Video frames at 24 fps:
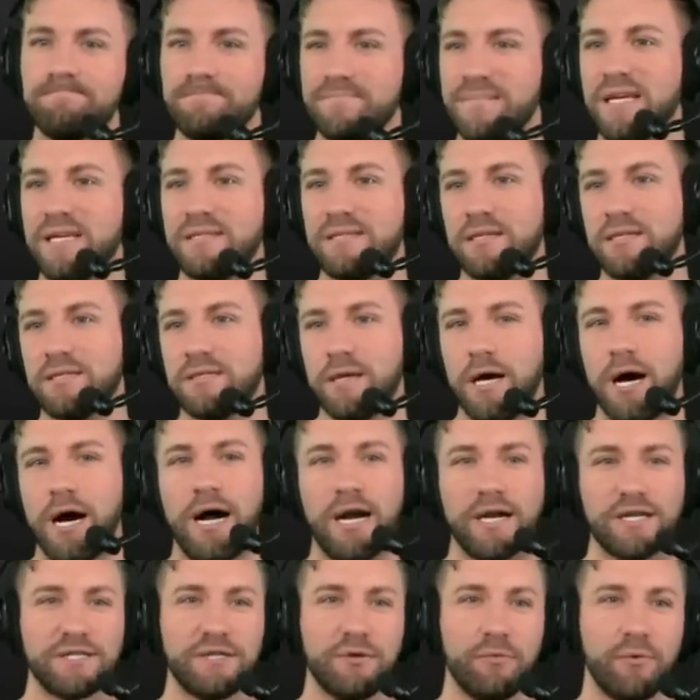This is
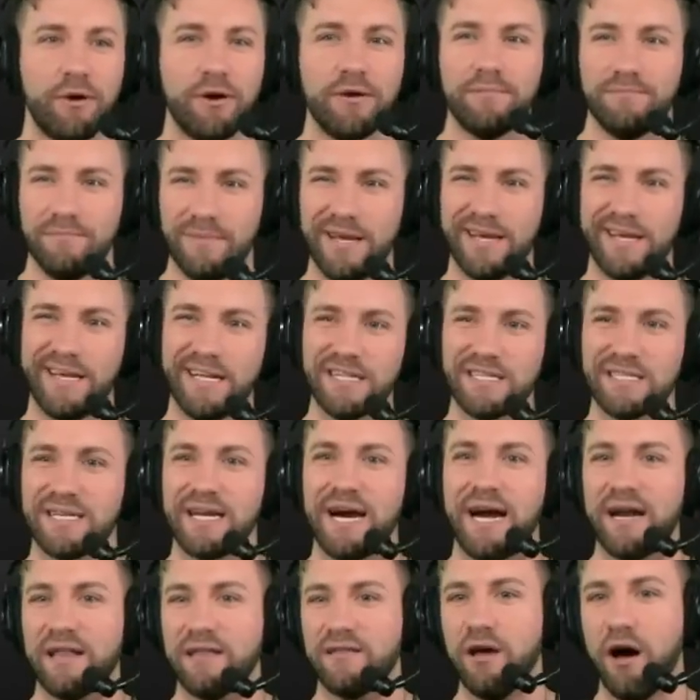honestly where it gets
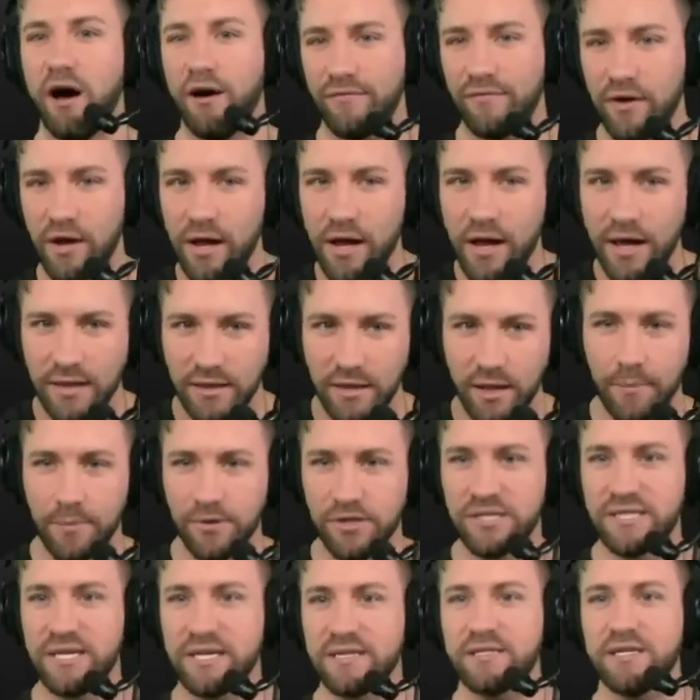kind of tough. Number
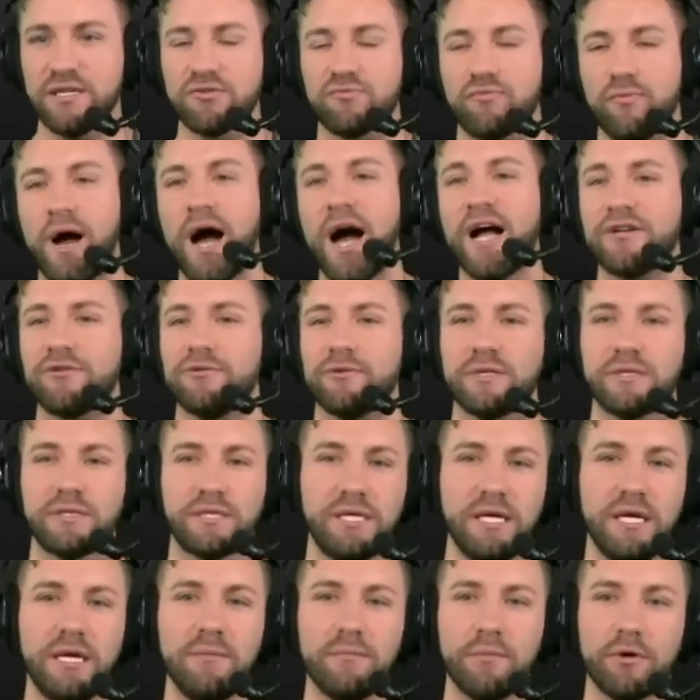six is Roderick
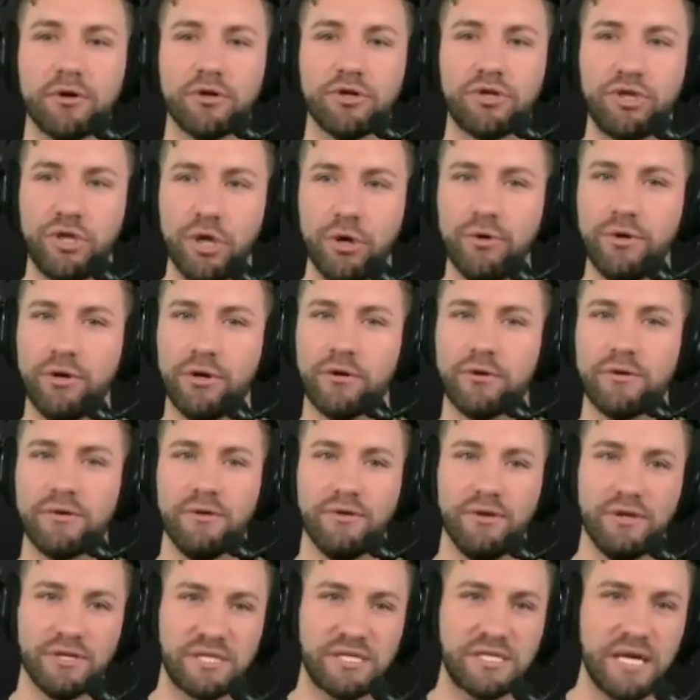Teamer Jr.,
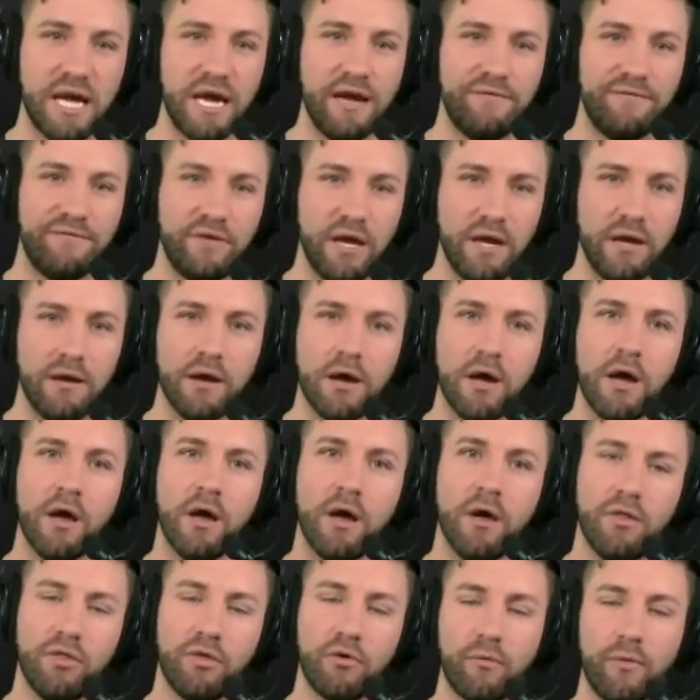the safety.
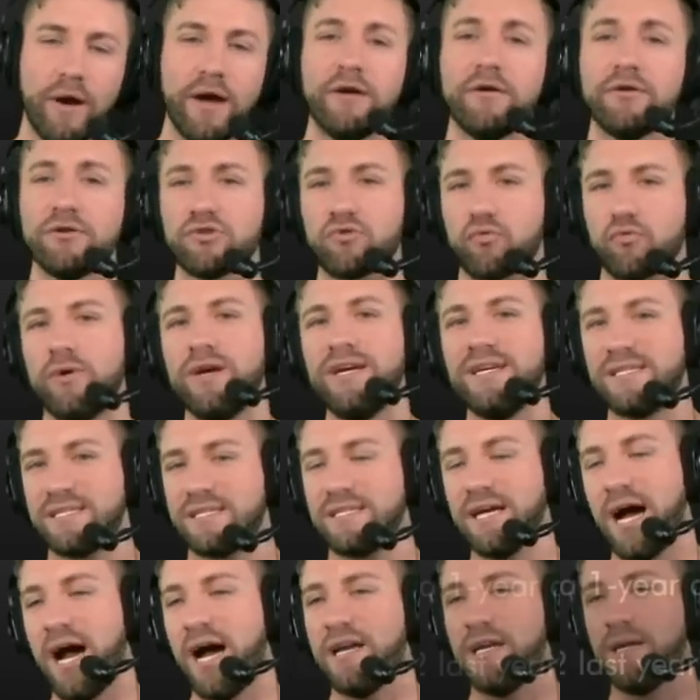The Raiders re
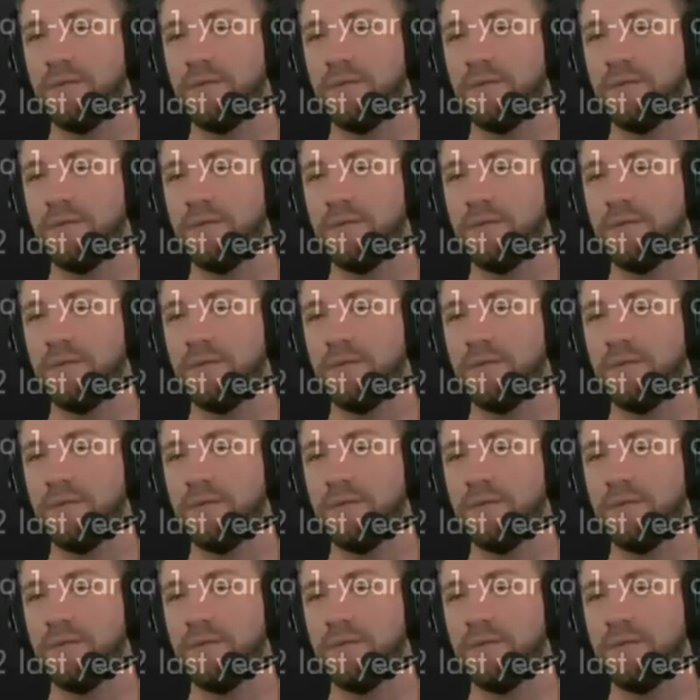signed